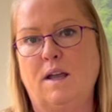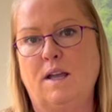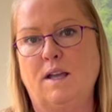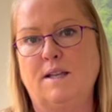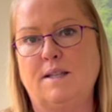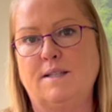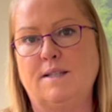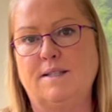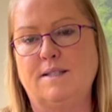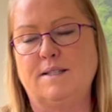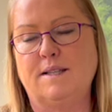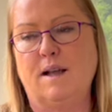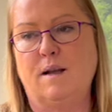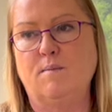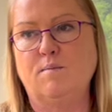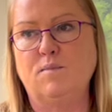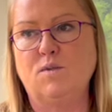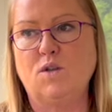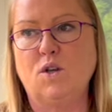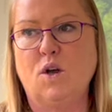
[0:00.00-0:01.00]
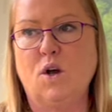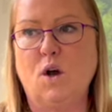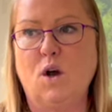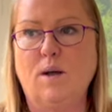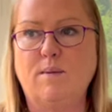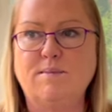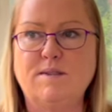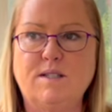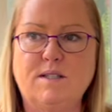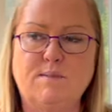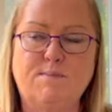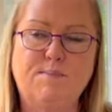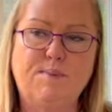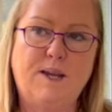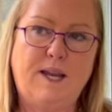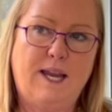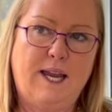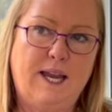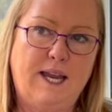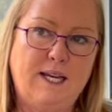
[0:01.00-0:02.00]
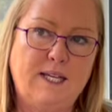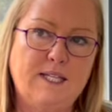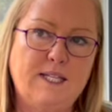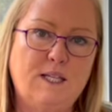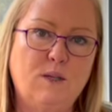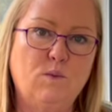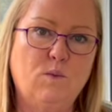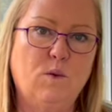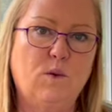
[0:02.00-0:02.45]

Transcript: Sometimes, depending